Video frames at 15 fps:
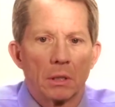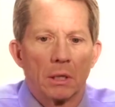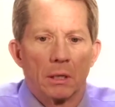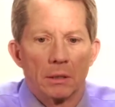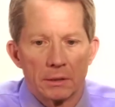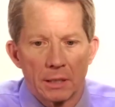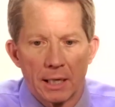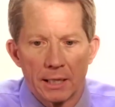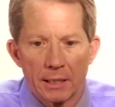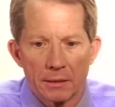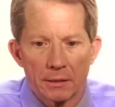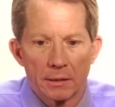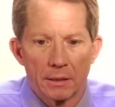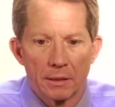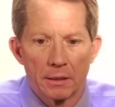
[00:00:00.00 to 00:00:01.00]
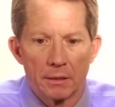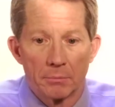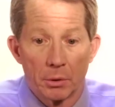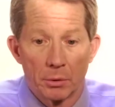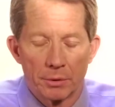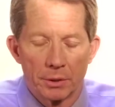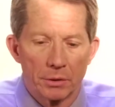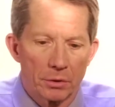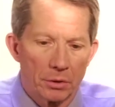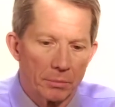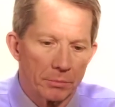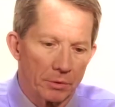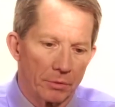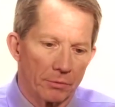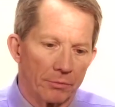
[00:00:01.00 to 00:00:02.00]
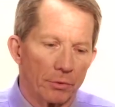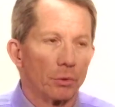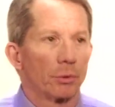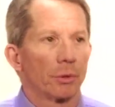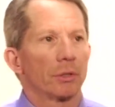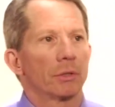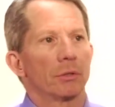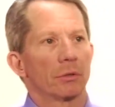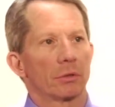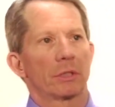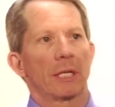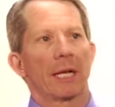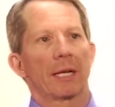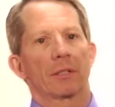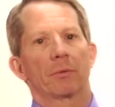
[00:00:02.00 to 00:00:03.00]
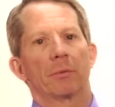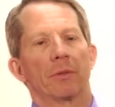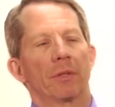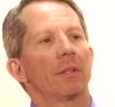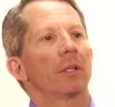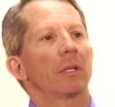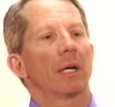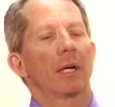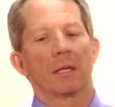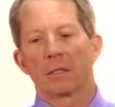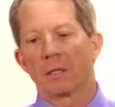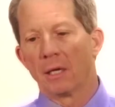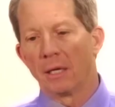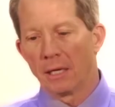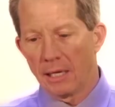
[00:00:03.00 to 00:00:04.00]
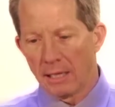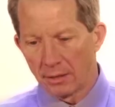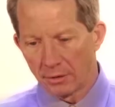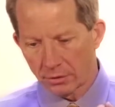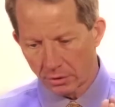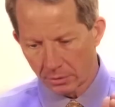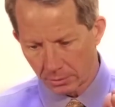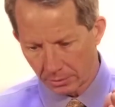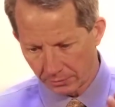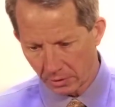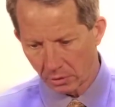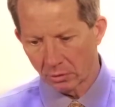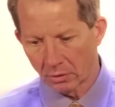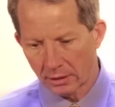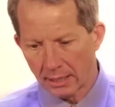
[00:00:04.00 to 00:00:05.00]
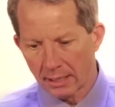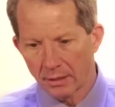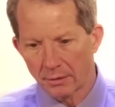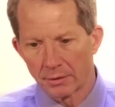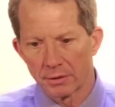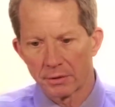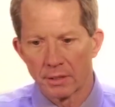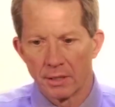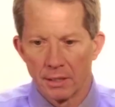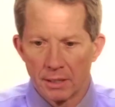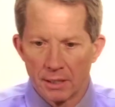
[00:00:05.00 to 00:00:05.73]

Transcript: uh, diet, uh, both in terms of nutritional status within the diet and in terms of total calories,